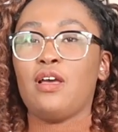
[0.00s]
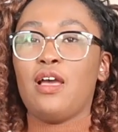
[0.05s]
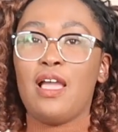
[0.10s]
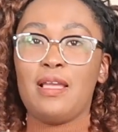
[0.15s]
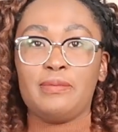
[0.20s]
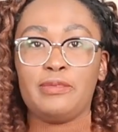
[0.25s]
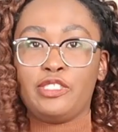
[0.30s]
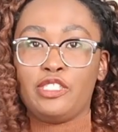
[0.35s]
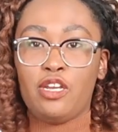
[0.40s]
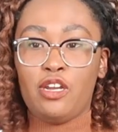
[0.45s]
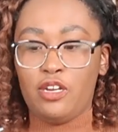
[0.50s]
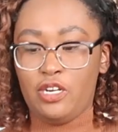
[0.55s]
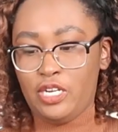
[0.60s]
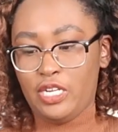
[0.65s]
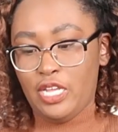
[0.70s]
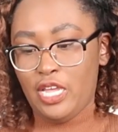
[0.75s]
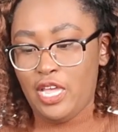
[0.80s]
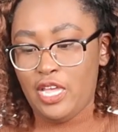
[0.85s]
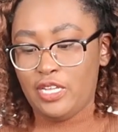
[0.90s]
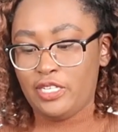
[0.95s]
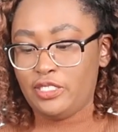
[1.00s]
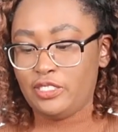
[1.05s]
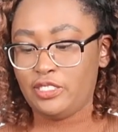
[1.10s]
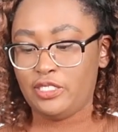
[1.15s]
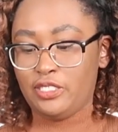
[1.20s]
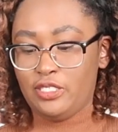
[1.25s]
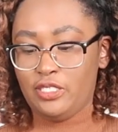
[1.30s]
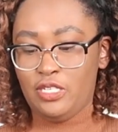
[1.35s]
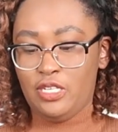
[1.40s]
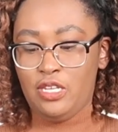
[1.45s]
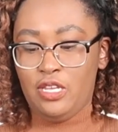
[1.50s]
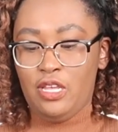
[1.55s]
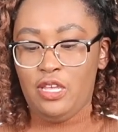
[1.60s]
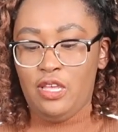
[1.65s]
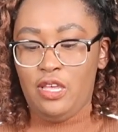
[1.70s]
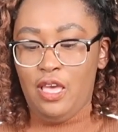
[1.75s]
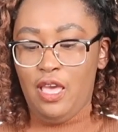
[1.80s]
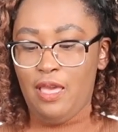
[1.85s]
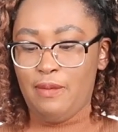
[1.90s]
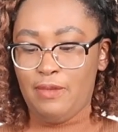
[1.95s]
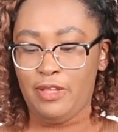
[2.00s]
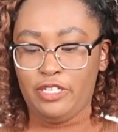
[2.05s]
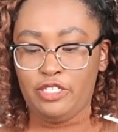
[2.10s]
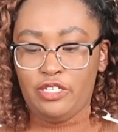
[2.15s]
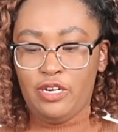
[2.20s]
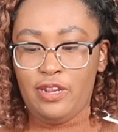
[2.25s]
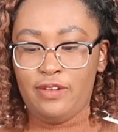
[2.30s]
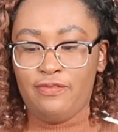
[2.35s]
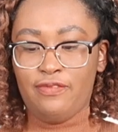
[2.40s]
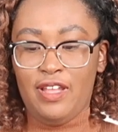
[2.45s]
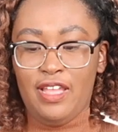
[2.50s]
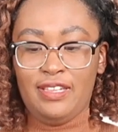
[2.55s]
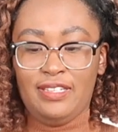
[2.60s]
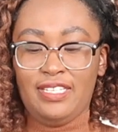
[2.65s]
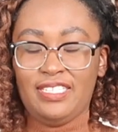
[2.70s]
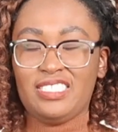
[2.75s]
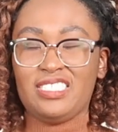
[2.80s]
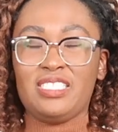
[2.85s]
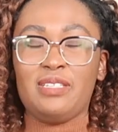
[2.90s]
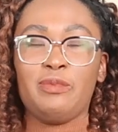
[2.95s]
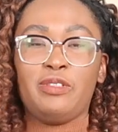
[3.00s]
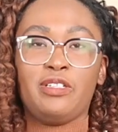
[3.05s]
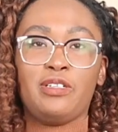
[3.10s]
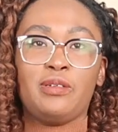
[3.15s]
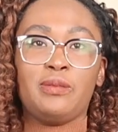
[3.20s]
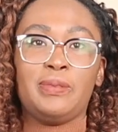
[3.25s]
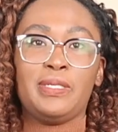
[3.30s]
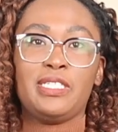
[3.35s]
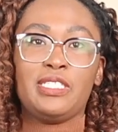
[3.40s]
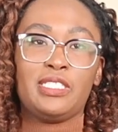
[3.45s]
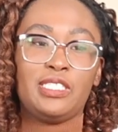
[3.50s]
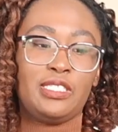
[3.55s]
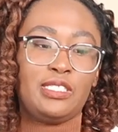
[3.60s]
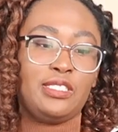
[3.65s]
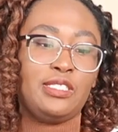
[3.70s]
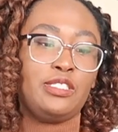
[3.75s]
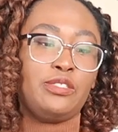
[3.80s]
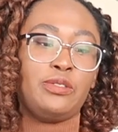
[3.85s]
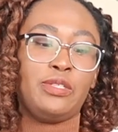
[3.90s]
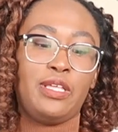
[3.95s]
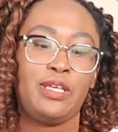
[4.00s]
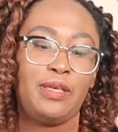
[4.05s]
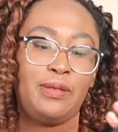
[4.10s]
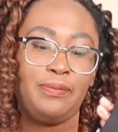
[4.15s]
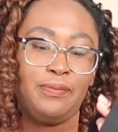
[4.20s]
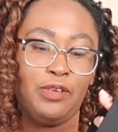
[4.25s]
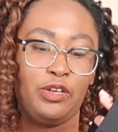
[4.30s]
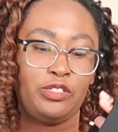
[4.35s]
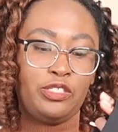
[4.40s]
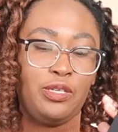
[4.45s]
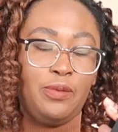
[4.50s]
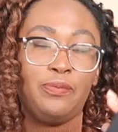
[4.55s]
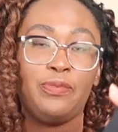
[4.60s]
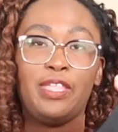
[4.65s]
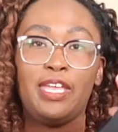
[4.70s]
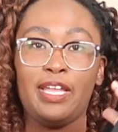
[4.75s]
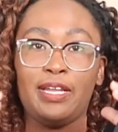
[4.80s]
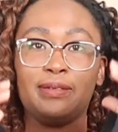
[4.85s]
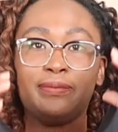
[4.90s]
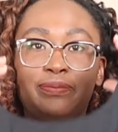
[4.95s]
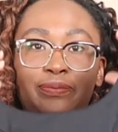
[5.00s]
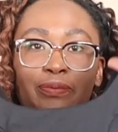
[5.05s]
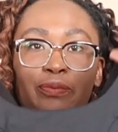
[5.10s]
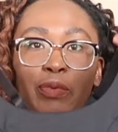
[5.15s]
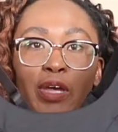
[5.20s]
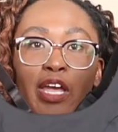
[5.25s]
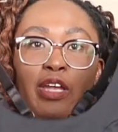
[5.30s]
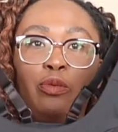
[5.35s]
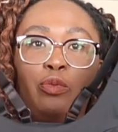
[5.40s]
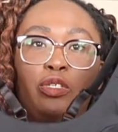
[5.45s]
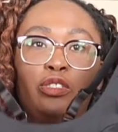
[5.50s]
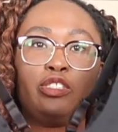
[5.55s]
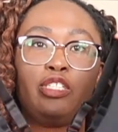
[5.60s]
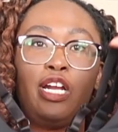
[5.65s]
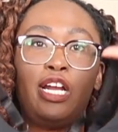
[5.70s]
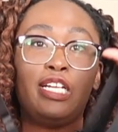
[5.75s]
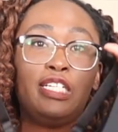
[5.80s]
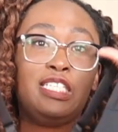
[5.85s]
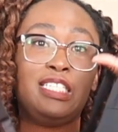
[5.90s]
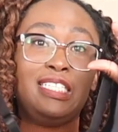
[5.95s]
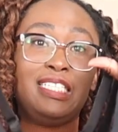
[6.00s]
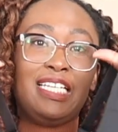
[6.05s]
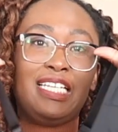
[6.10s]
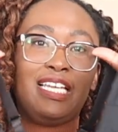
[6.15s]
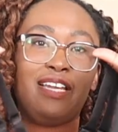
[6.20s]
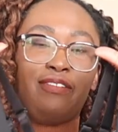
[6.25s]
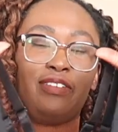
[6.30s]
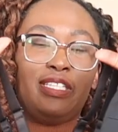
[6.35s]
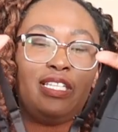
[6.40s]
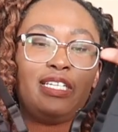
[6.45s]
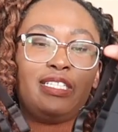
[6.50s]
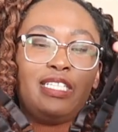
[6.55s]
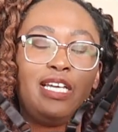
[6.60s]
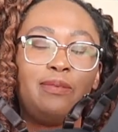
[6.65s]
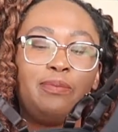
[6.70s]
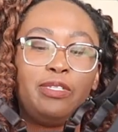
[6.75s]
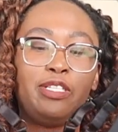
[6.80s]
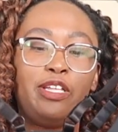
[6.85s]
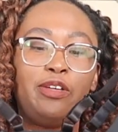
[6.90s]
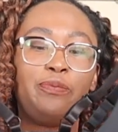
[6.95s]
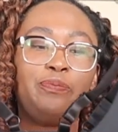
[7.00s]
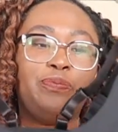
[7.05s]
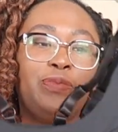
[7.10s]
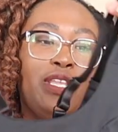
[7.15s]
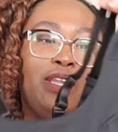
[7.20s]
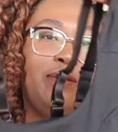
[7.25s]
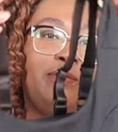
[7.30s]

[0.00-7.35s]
I'm sorry guys. I might try and find like similar pieces to them or something, but I will try to link everything down below.